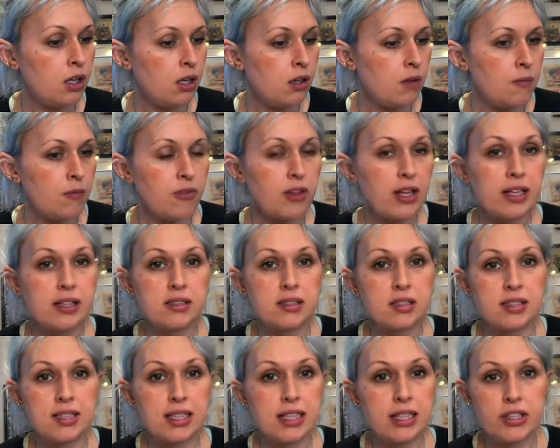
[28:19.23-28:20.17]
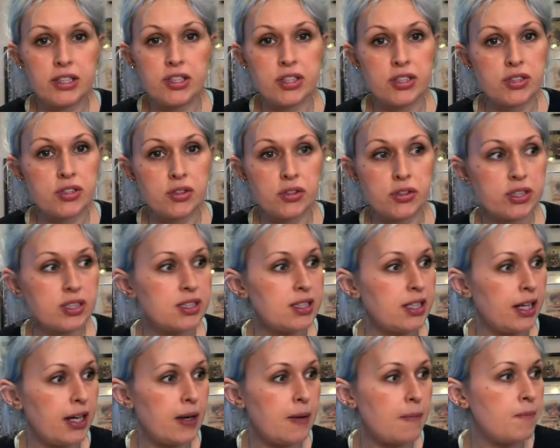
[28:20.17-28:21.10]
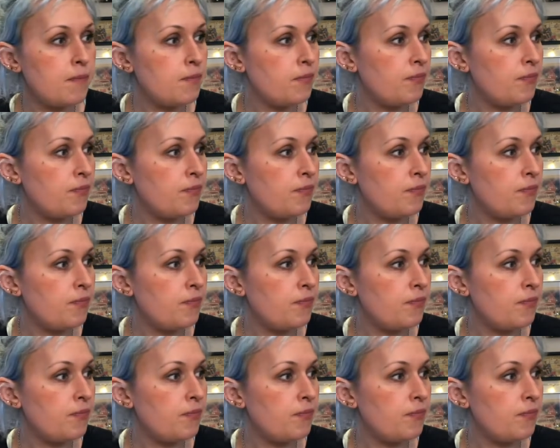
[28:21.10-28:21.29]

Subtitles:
things are delicious, honestly,